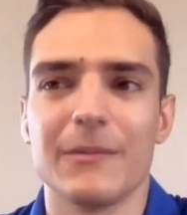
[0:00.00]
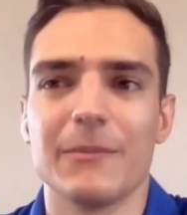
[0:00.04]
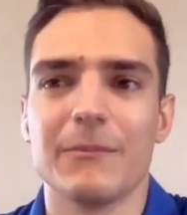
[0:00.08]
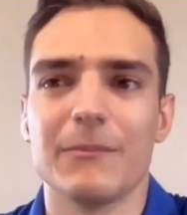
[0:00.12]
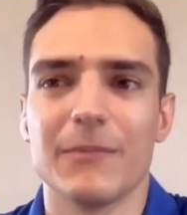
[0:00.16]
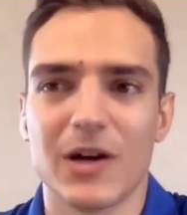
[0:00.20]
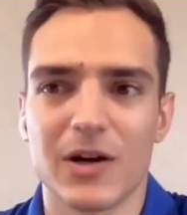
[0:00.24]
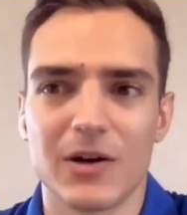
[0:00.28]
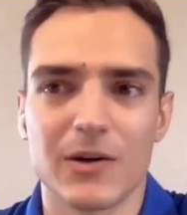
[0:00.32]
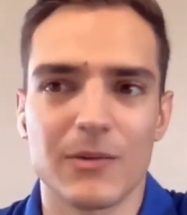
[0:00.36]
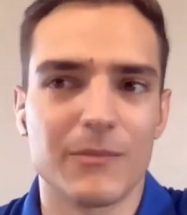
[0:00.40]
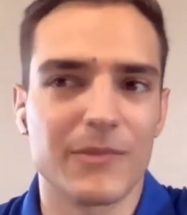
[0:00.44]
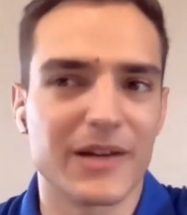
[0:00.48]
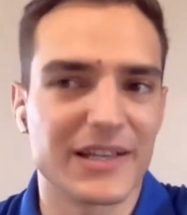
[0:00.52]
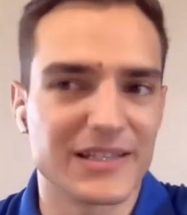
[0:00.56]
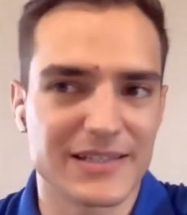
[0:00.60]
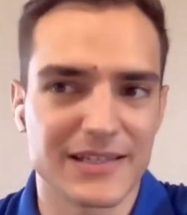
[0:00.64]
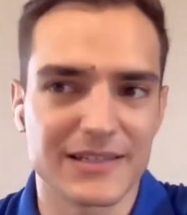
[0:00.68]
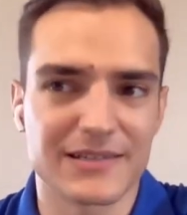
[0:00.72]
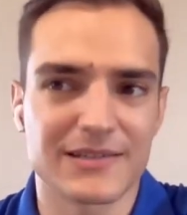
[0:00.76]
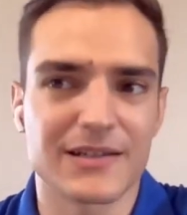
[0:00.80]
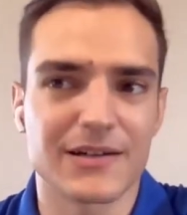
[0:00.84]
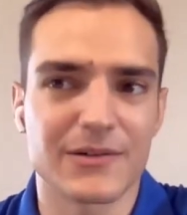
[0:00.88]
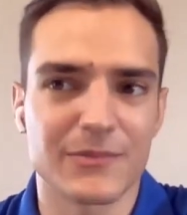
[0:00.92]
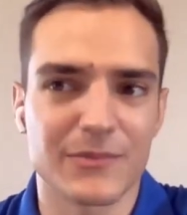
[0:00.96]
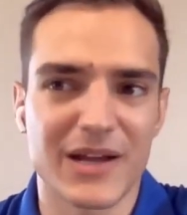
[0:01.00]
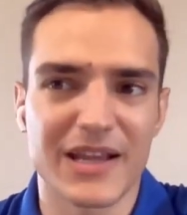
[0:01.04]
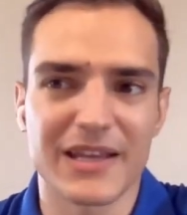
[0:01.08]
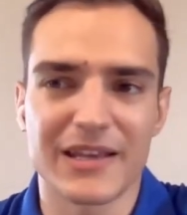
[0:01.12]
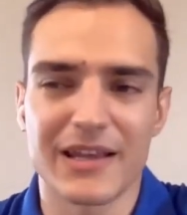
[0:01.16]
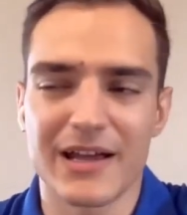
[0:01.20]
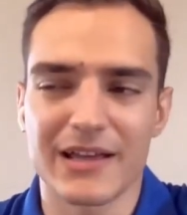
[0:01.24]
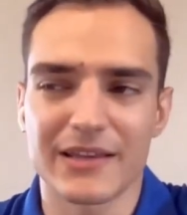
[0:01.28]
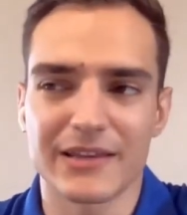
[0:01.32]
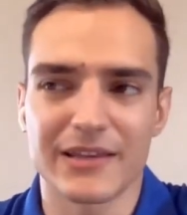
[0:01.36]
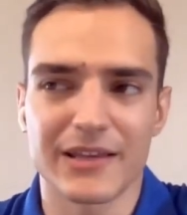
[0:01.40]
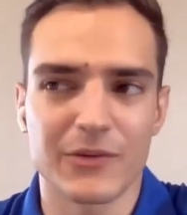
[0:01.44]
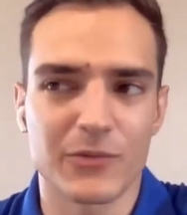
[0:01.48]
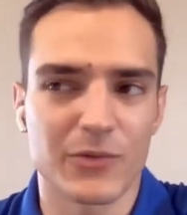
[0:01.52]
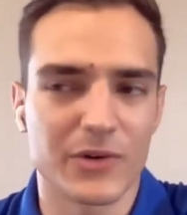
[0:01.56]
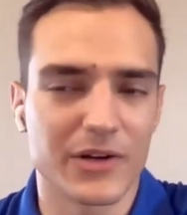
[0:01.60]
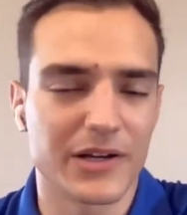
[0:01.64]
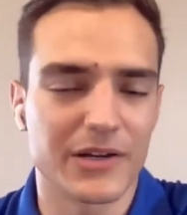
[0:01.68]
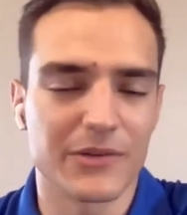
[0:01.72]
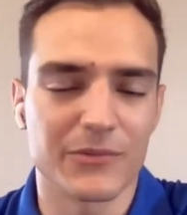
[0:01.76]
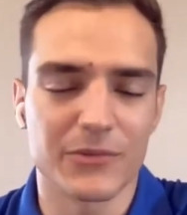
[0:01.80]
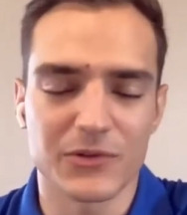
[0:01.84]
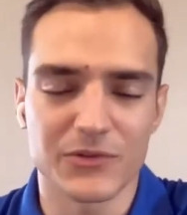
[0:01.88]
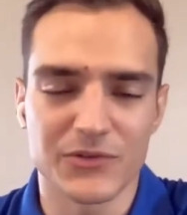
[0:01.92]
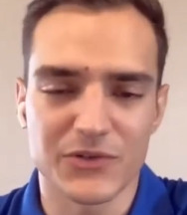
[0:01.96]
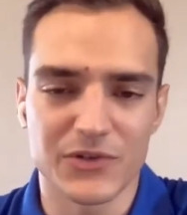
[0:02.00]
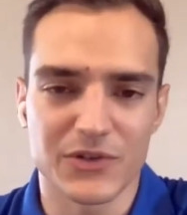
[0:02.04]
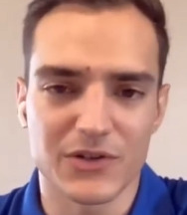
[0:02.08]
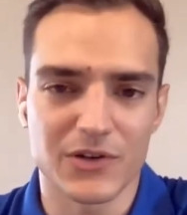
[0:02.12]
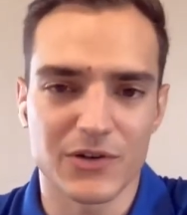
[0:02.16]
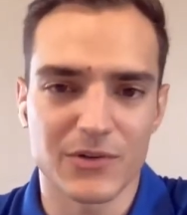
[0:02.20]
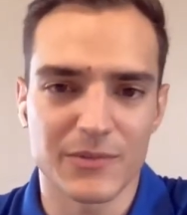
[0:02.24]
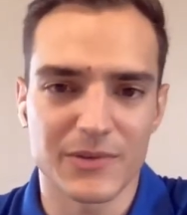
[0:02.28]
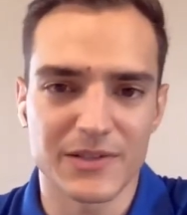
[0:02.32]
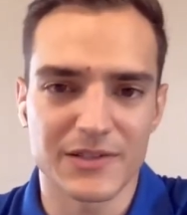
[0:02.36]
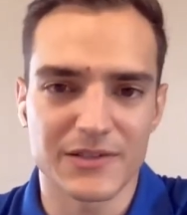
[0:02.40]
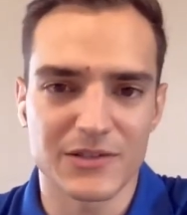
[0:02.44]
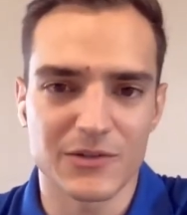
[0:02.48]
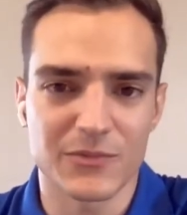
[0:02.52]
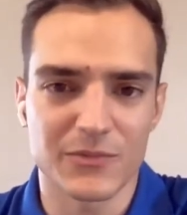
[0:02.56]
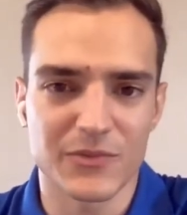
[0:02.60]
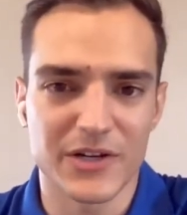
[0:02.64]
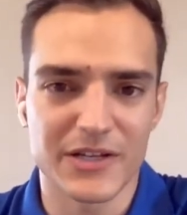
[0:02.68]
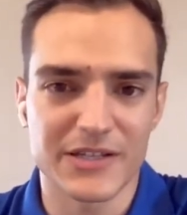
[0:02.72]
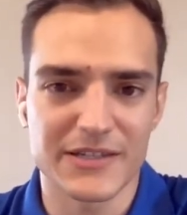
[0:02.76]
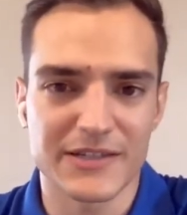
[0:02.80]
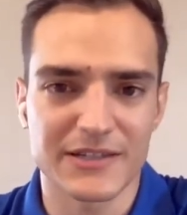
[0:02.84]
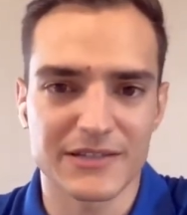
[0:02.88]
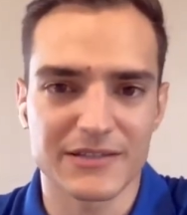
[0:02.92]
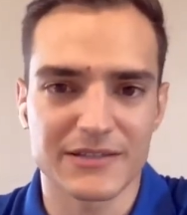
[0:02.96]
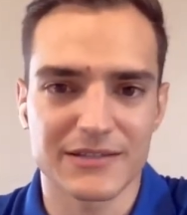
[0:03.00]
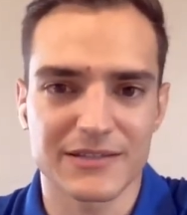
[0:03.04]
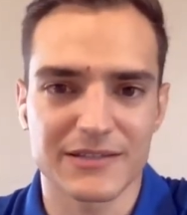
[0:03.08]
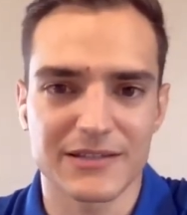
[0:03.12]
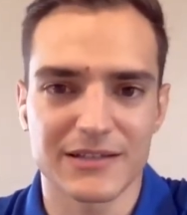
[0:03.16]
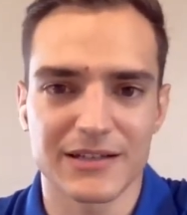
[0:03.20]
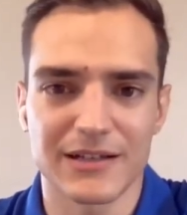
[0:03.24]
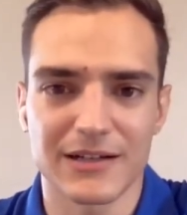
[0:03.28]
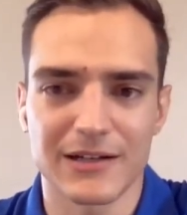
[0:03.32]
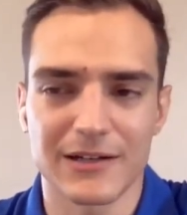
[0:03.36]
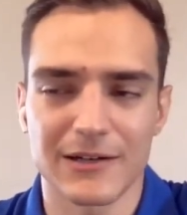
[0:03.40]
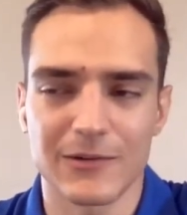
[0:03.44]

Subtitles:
mom, my sister, and my dad, they were able to come at some races